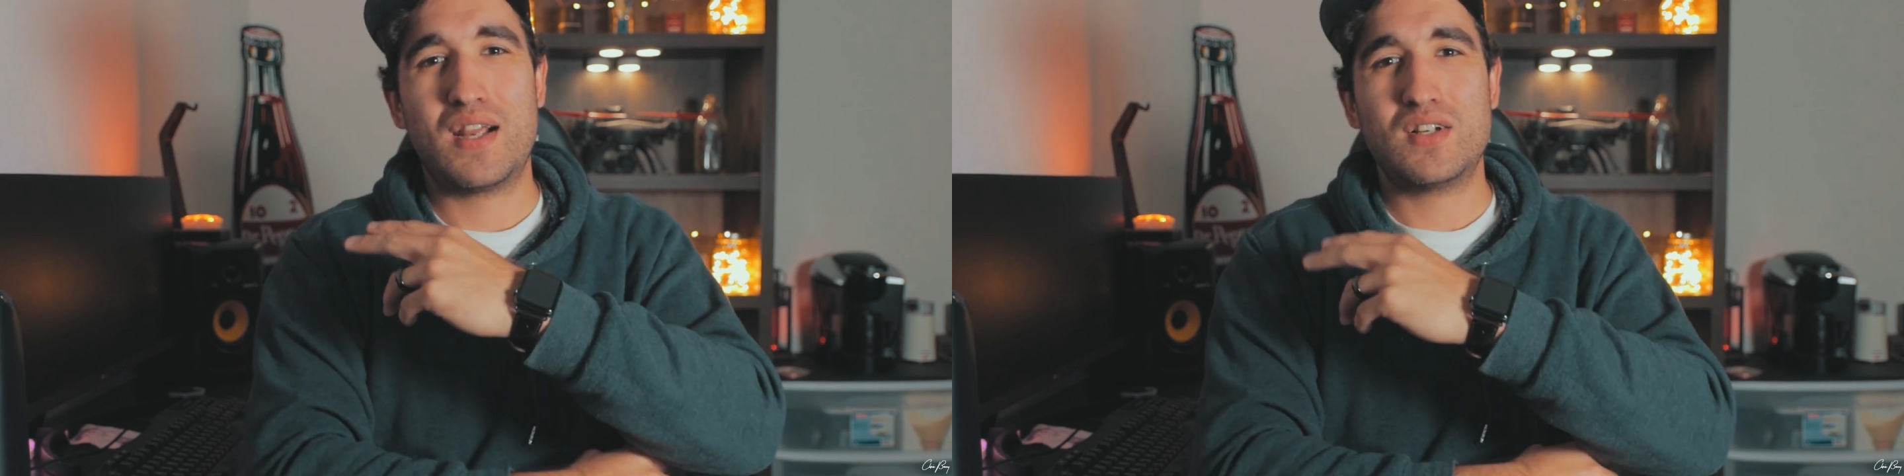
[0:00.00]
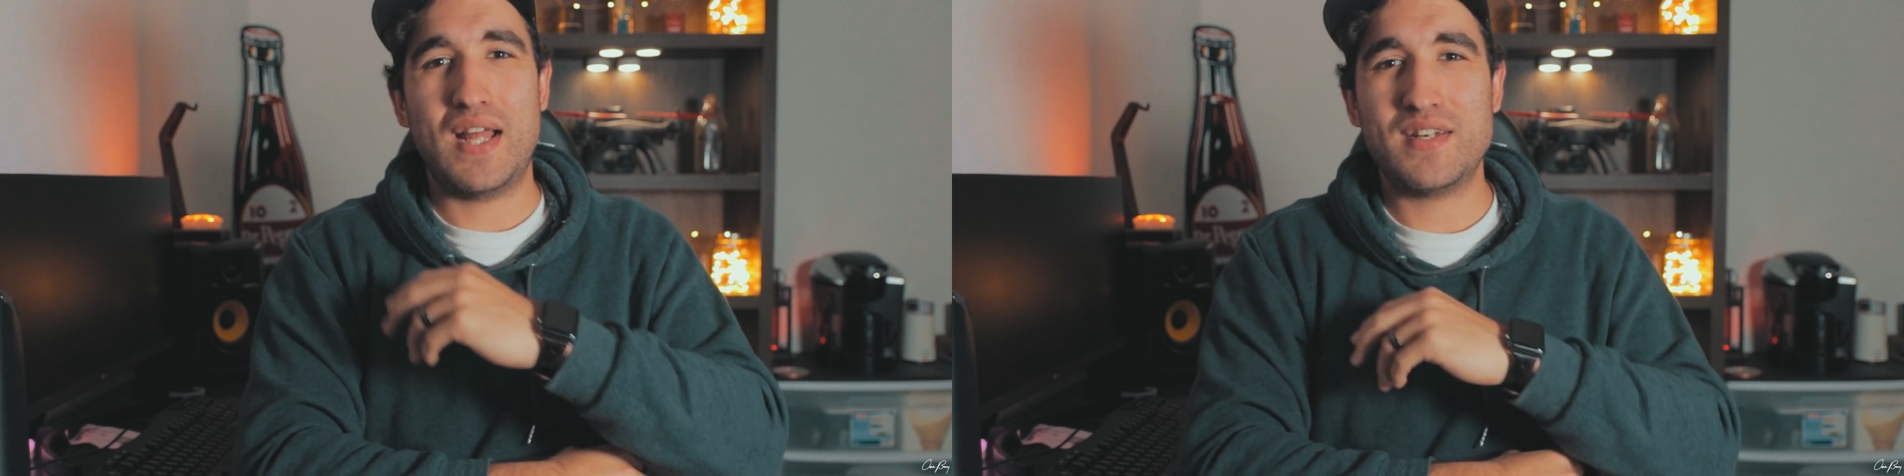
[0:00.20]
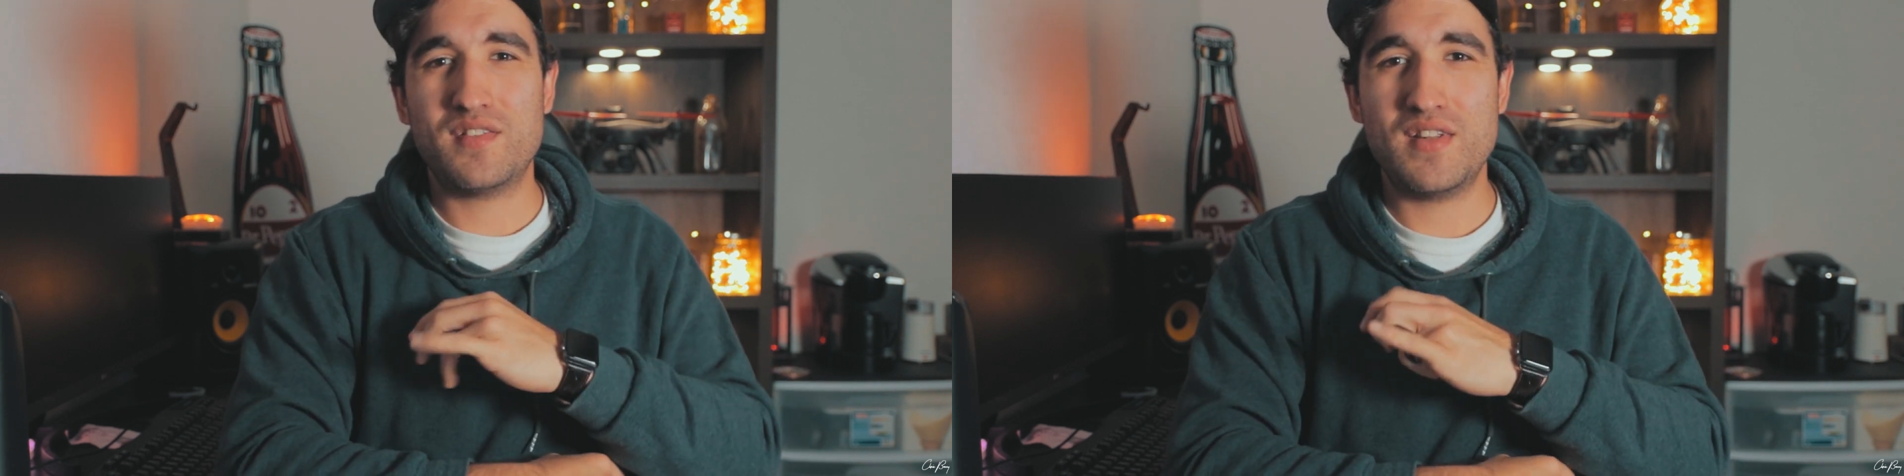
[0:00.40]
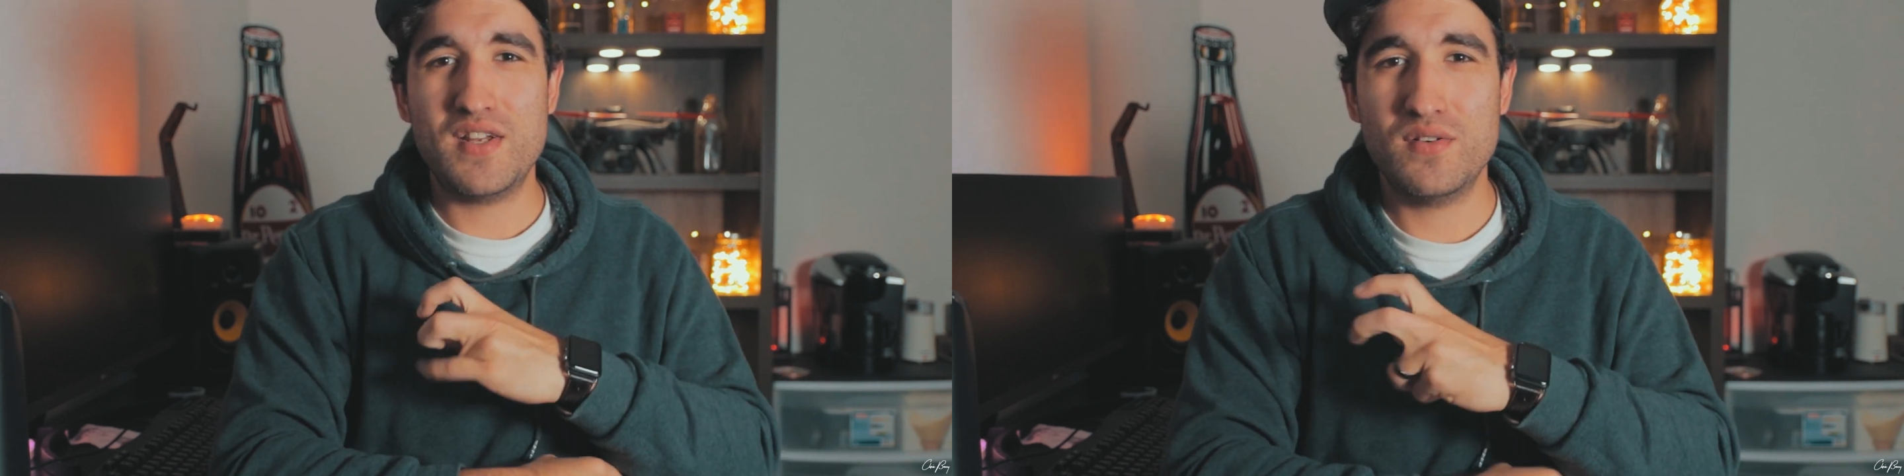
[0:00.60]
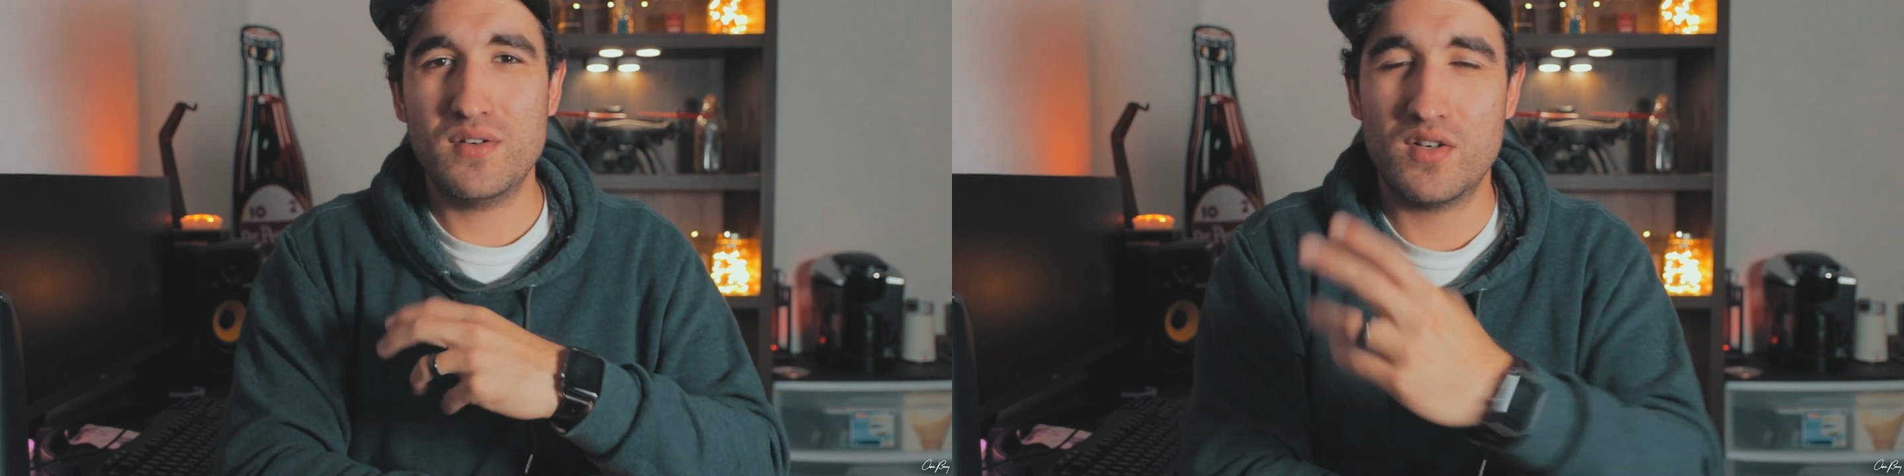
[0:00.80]
Glad to see
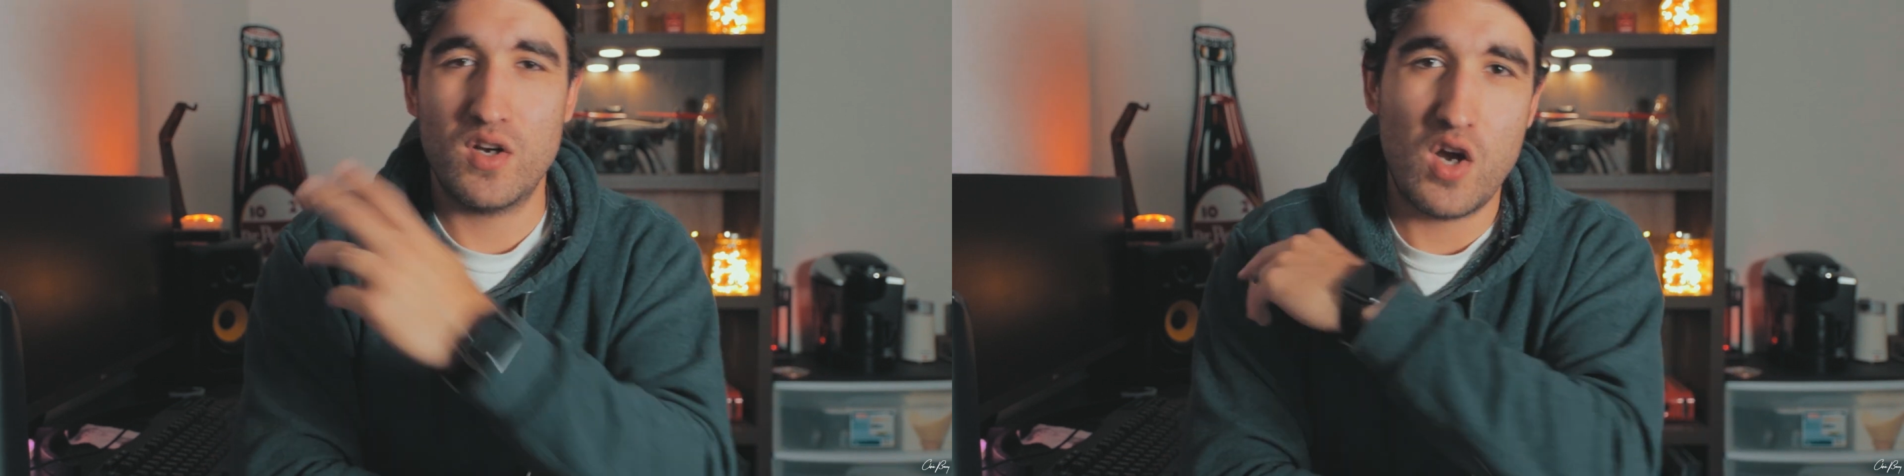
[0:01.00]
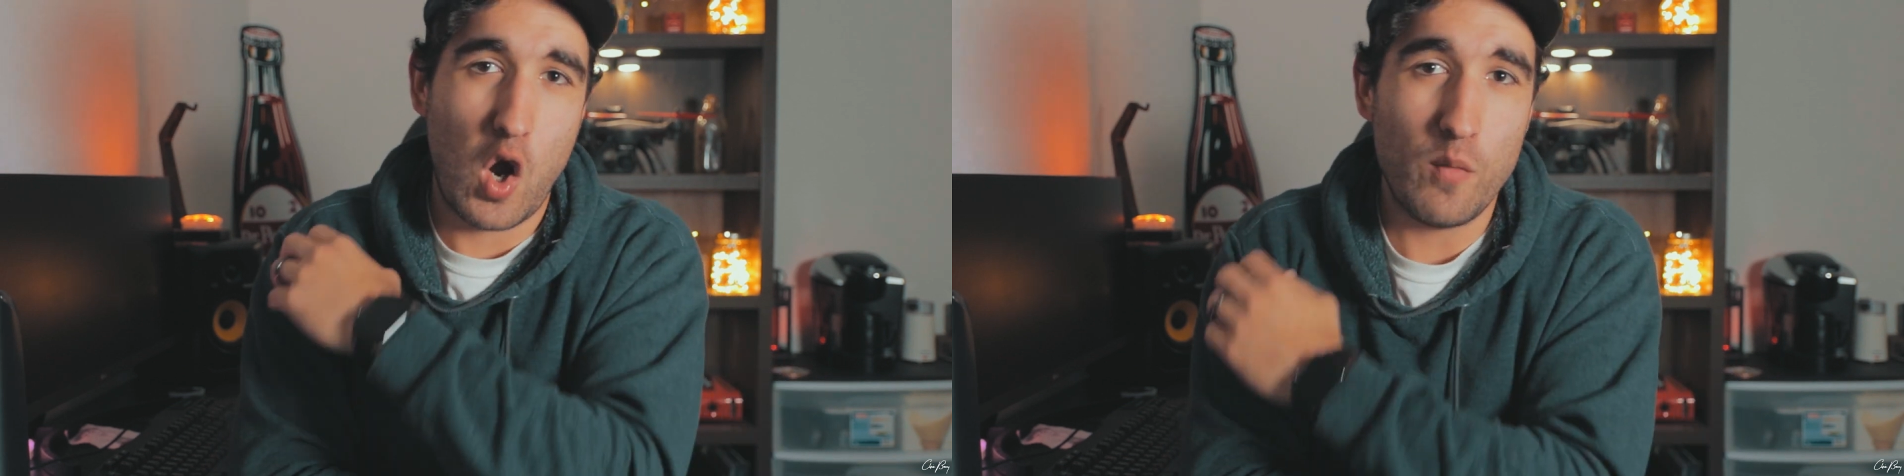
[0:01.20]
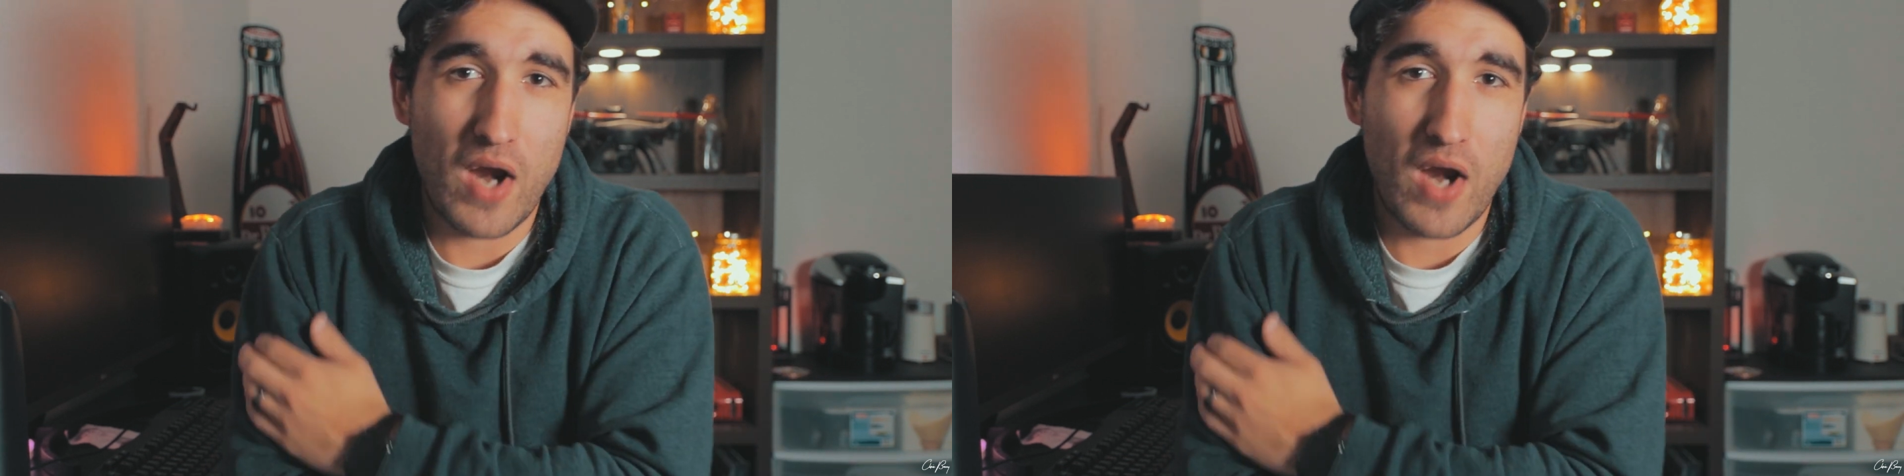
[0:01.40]
you. Hope